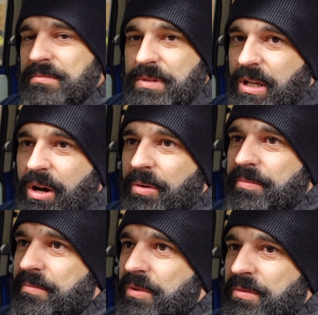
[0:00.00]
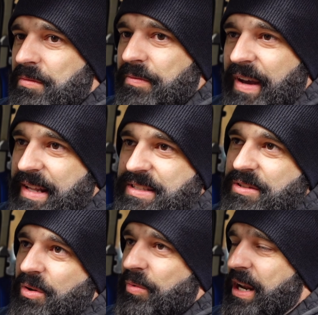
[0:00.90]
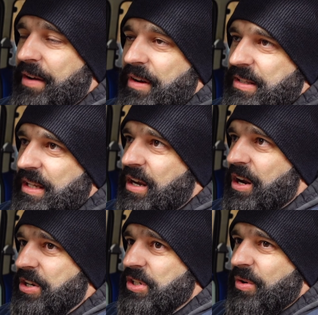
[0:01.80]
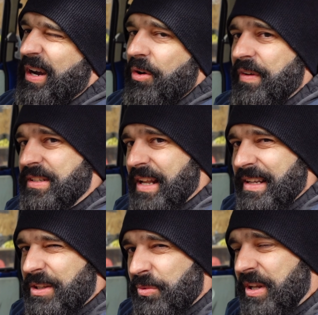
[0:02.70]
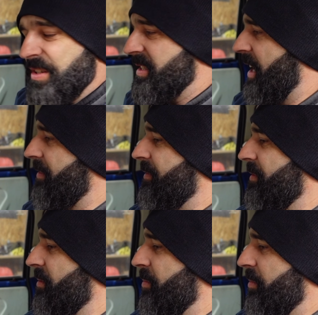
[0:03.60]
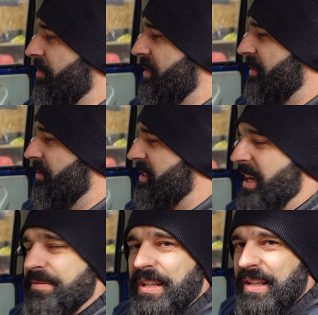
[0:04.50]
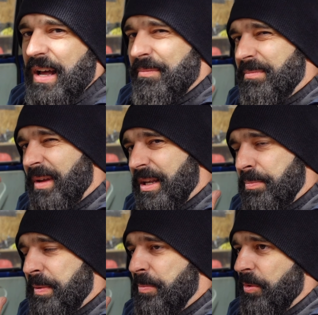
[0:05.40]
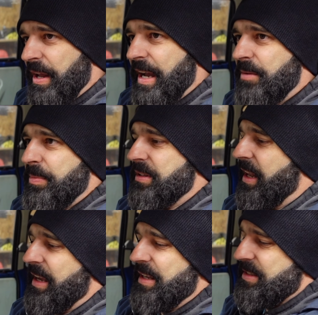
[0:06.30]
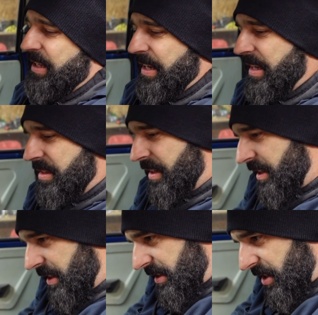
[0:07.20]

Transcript: you know, vets or whatever at the car show. I always like the weird stuff that many people like, but like I said, lately these